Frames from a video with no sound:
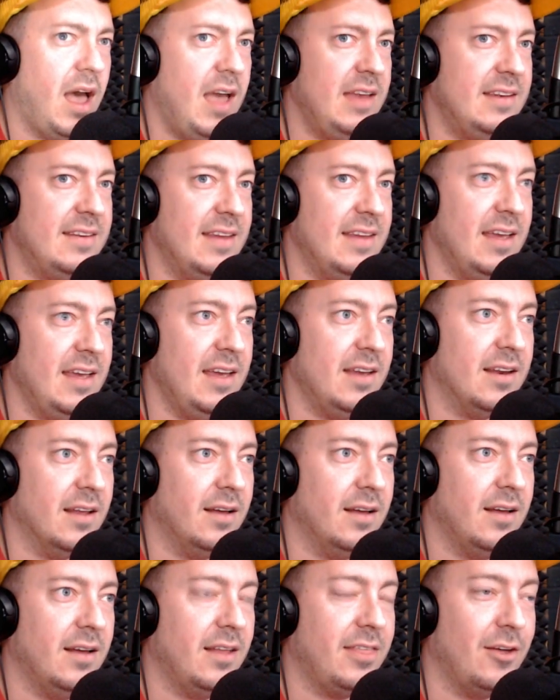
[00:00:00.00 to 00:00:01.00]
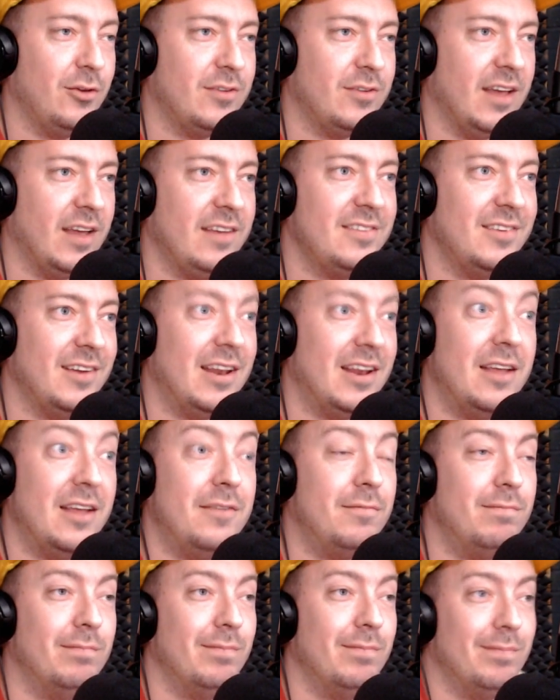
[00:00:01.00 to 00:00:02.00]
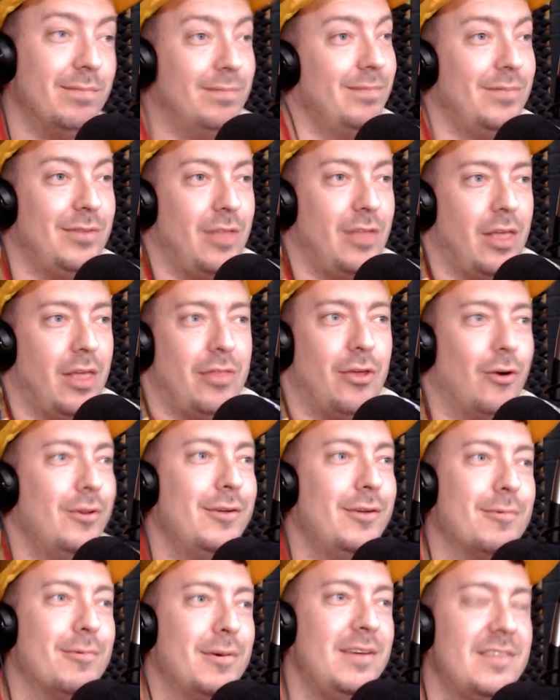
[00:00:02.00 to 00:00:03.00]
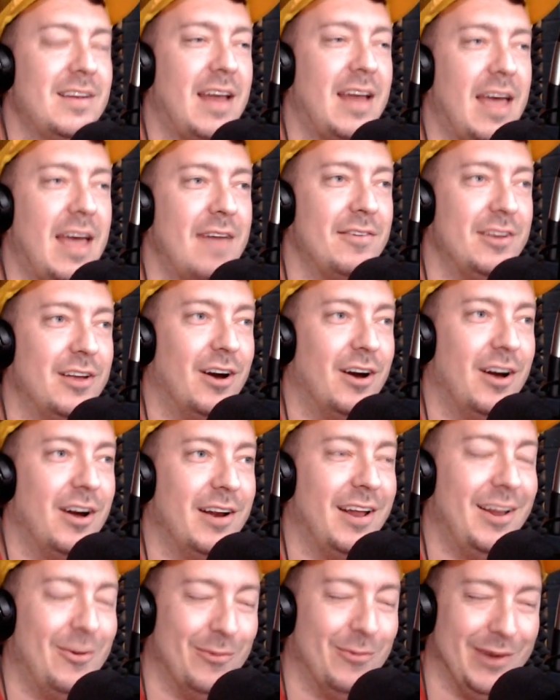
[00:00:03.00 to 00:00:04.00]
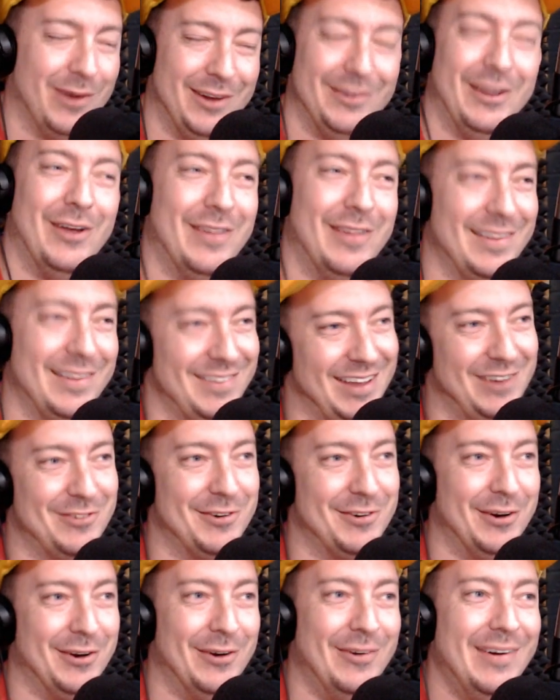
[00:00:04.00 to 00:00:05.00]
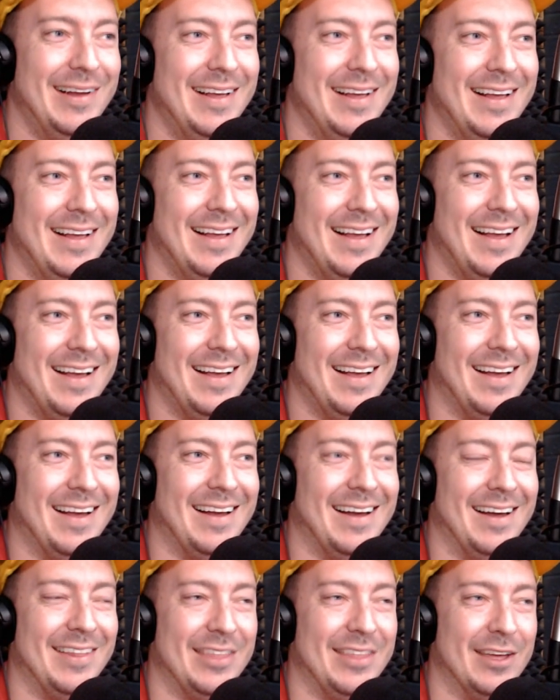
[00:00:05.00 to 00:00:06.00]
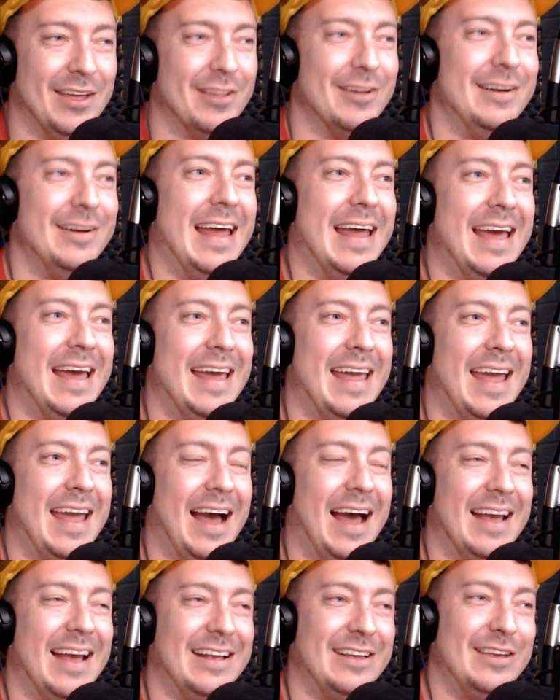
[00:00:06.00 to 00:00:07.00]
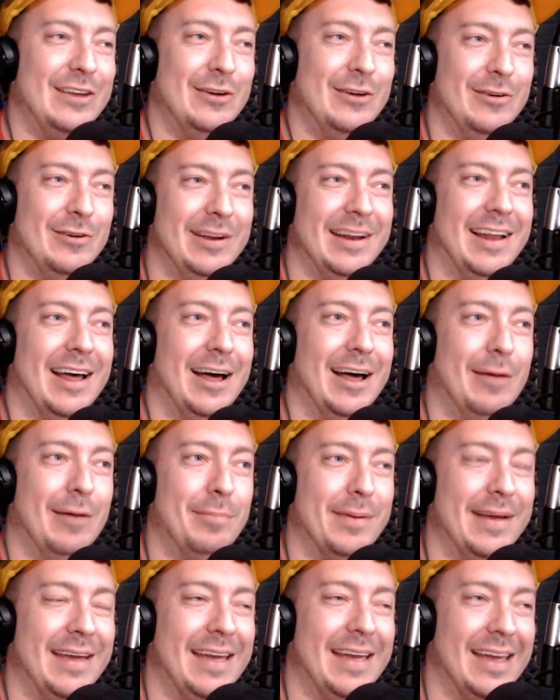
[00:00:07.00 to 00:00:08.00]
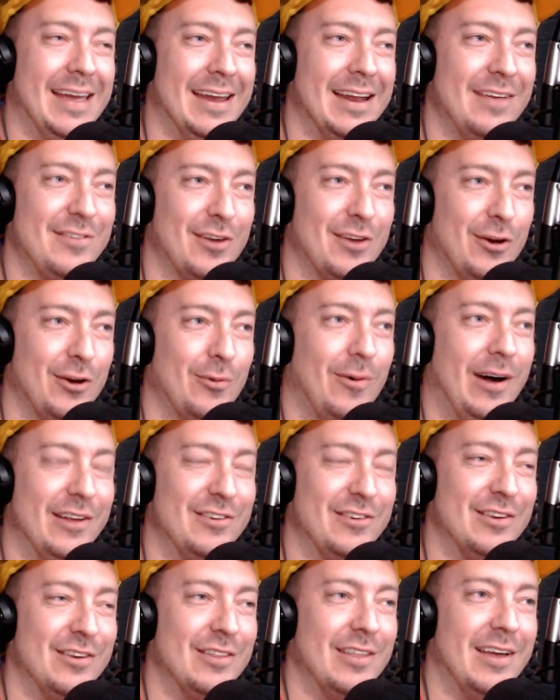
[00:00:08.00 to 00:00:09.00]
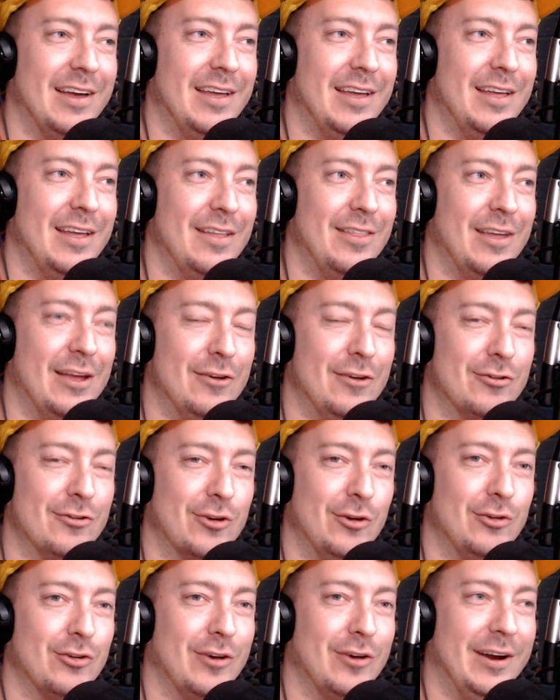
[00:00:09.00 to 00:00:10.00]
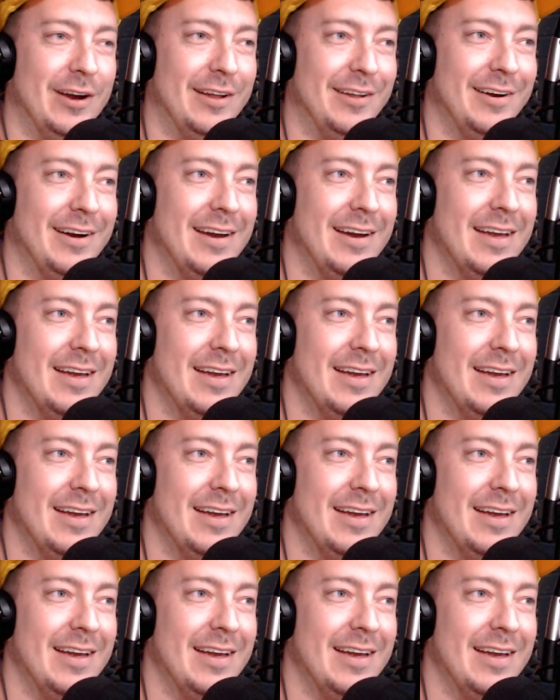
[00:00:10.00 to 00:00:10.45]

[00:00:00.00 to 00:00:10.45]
I did. I thought it was excellent. And the only reason I haven't gone on, well, no, that's not true. The other day, I queued it up and I started watching the intro trailer.